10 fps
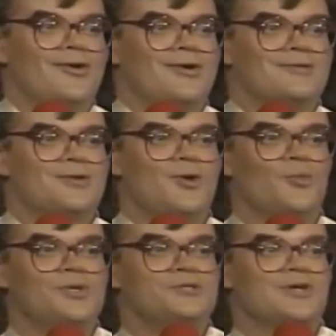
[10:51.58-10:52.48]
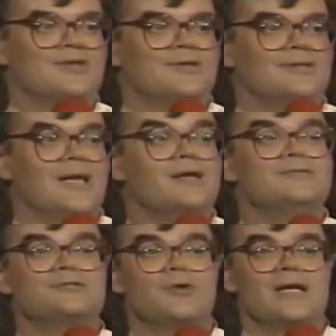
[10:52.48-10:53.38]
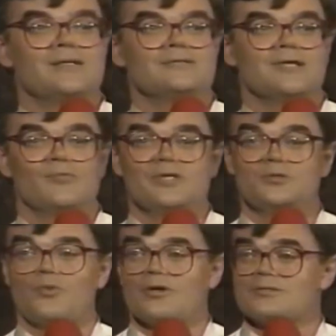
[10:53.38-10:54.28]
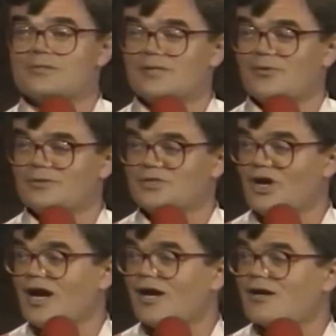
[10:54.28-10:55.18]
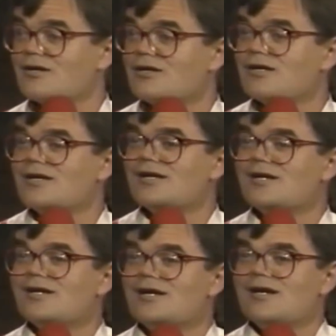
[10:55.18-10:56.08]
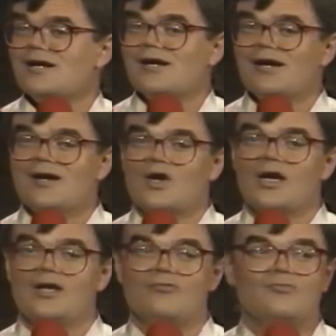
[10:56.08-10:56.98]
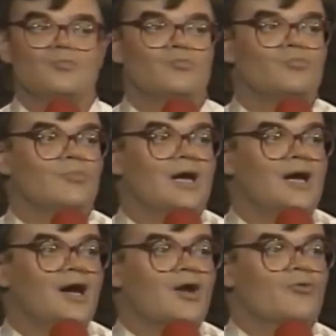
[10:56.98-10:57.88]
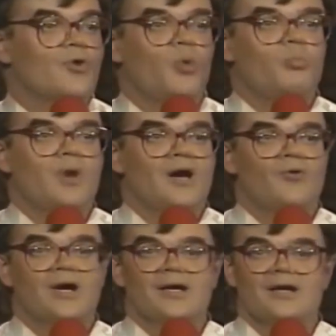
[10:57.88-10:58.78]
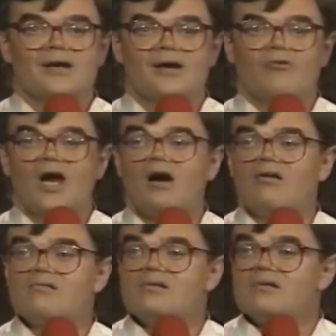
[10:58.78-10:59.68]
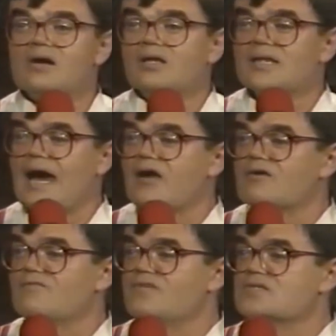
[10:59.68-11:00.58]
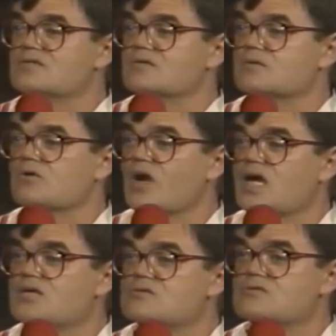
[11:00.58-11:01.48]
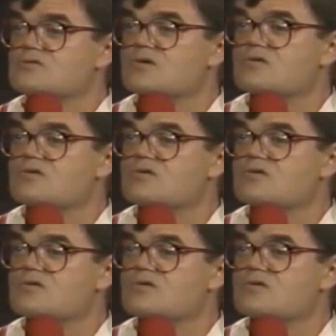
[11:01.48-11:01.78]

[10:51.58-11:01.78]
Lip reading: doesn't know which are the leg strings and which works the lower jaw. Kind of grope my way around a lack of physical grace